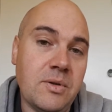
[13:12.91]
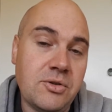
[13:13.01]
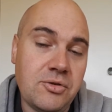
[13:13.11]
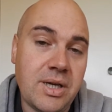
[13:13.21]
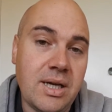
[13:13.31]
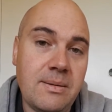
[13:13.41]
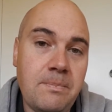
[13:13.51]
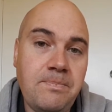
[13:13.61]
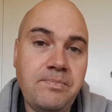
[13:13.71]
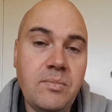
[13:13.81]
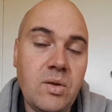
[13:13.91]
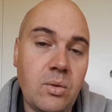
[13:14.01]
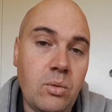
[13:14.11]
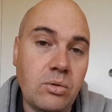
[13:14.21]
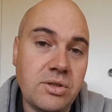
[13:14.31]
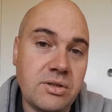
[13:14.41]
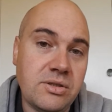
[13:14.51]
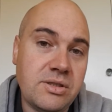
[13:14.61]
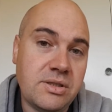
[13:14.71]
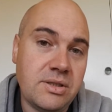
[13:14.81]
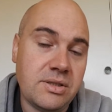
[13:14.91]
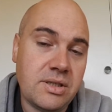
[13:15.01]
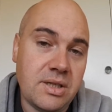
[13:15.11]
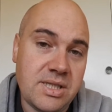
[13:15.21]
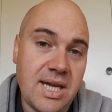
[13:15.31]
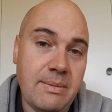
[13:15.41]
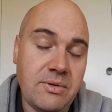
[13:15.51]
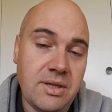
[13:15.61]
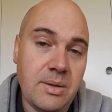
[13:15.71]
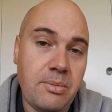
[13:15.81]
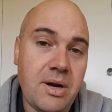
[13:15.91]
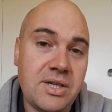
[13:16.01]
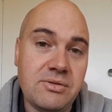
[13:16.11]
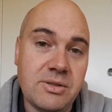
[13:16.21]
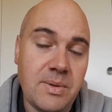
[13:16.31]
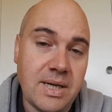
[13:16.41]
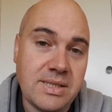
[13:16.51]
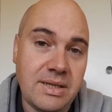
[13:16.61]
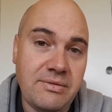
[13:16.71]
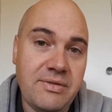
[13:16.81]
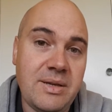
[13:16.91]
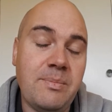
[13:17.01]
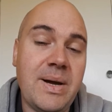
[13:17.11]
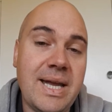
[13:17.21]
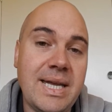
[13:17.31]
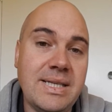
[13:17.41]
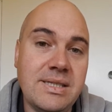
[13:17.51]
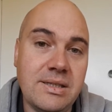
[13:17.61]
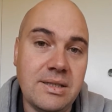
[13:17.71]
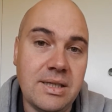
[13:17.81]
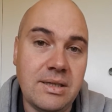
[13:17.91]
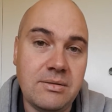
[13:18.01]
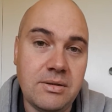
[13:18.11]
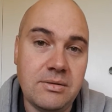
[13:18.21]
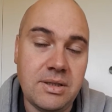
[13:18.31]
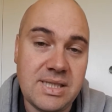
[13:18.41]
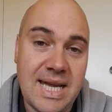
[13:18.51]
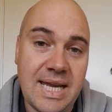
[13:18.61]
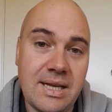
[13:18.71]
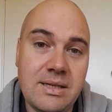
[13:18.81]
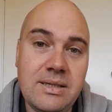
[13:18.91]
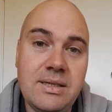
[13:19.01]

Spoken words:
trigger, the water that's contained within the pressure is basically fed back into the tank,